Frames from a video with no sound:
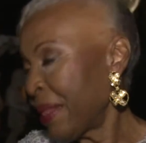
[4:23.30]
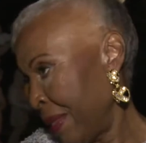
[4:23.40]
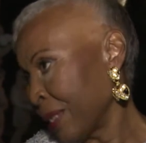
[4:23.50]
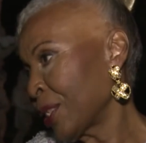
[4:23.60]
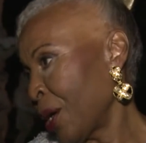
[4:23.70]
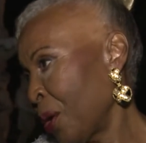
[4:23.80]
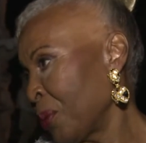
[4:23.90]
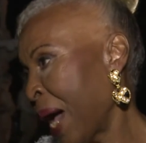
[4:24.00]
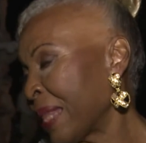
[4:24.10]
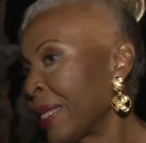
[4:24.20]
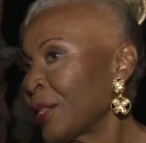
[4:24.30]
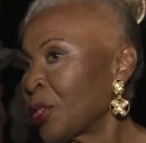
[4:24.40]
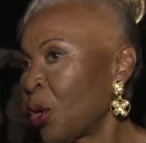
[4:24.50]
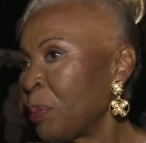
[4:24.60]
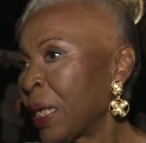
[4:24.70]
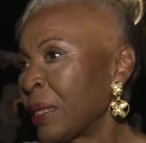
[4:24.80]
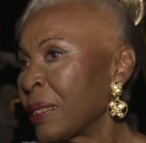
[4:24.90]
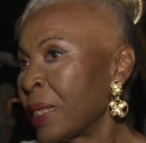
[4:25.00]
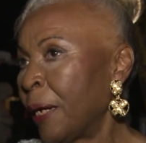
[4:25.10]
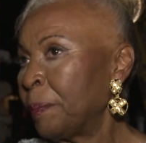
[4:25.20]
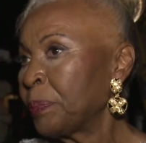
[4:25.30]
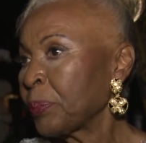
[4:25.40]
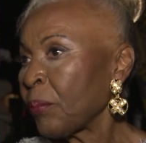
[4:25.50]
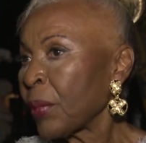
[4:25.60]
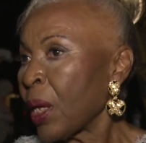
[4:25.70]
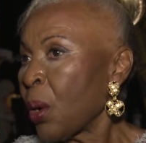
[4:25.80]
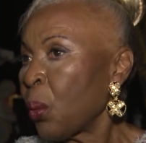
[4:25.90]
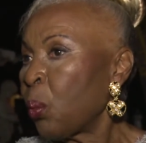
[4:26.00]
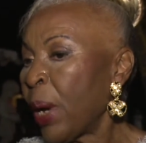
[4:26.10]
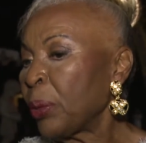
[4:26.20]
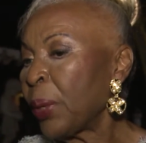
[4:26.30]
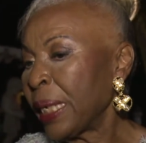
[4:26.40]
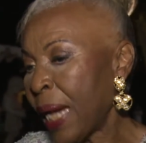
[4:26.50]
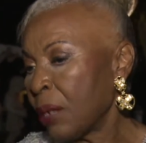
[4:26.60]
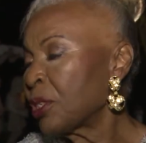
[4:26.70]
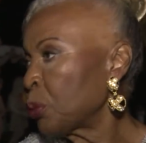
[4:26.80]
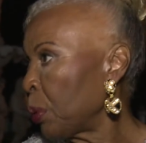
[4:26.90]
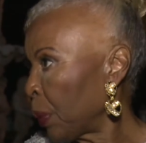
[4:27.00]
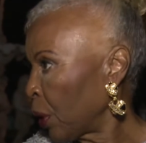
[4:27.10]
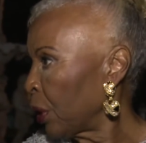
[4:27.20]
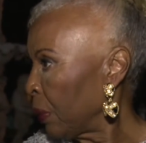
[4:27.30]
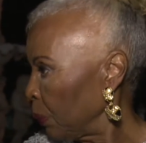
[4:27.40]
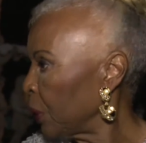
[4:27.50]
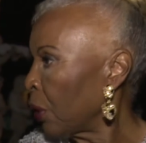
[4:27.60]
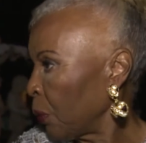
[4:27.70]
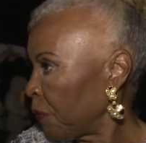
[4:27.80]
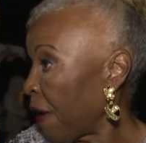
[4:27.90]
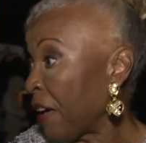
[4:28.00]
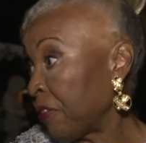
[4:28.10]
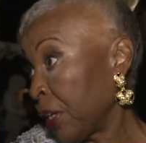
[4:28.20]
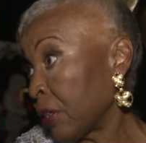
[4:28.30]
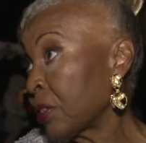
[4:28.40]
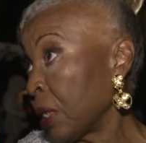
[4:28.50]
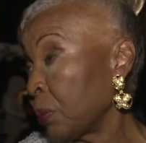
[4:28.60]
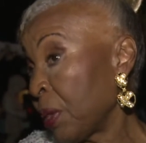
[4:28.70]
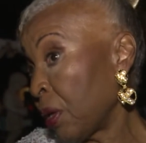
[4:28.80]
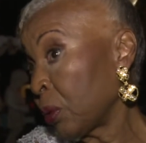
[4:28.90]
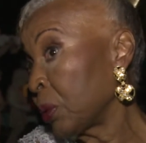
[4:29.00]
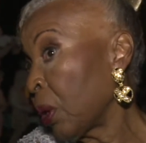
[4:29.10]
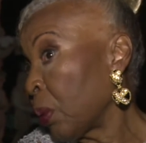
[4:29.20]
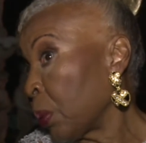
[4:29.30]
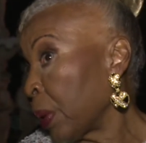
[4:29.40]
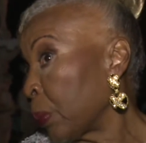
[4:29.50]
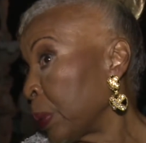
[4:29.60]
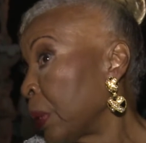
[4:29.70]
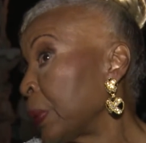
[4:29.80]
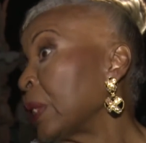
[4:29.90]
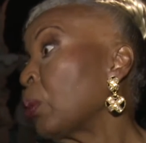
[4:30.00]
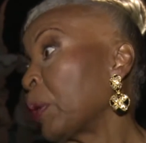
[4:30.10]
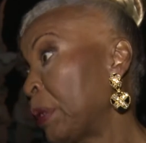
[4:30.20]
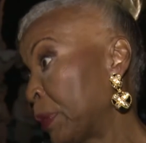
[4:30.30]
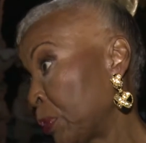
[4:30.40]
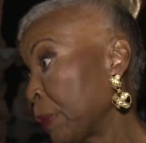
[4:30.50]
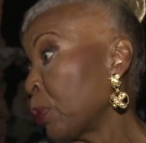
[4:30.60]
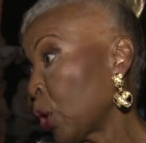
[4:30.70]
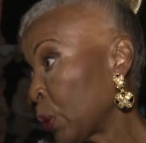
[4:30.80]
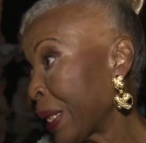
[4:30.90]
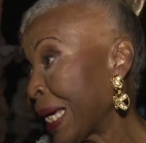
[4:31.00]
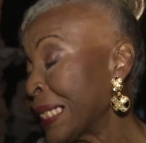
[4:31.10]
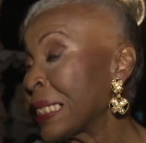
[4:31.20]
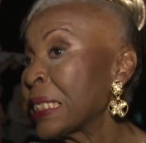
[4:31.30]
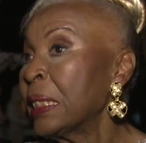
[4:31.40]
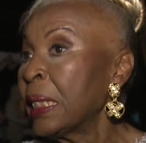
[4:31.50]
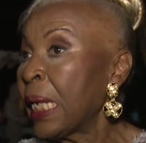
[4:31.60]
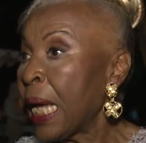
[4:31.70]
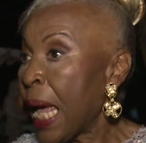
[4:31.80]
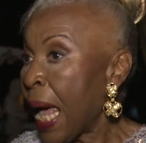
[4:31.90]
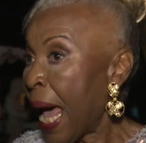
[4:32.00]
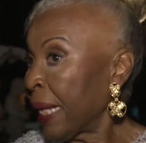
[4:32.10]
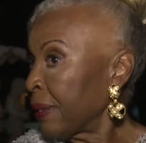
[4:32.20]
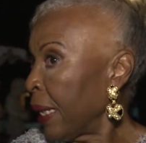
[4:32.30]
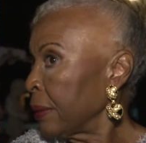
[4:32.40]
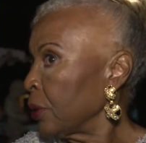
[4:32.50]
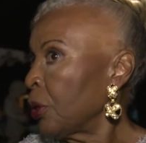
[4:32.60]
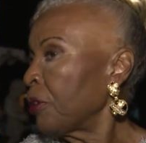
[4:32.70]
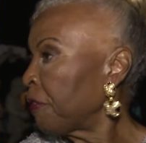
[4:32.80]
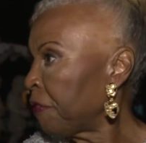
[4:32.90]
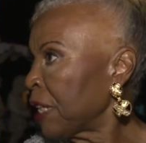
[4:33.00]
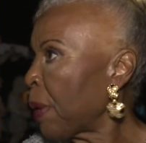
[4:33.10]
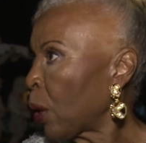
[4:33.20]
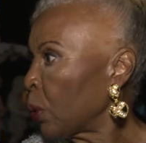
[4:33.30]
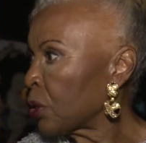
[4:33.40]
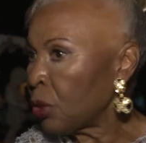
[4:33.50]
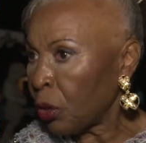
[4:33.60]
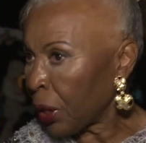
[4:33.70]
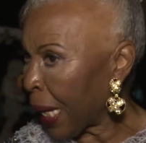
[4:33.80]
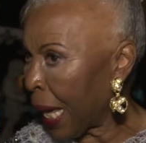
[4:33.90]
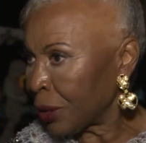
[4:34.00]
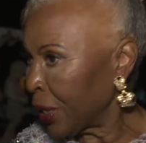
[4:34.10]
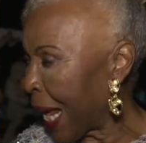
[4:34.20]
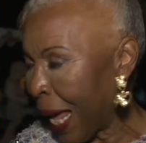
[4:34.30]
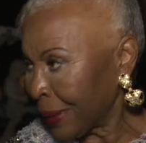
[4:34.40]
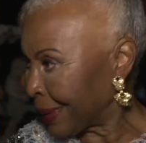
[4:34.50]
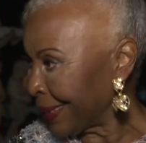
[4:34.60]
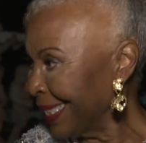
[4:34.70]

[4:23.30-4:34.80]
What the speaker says: I think so. Because when we announced that we were going to, you know, 5 years, and we thought, you know, we didn't want people to be bored with us. And then, you know, the feedback was, no, you can't do that.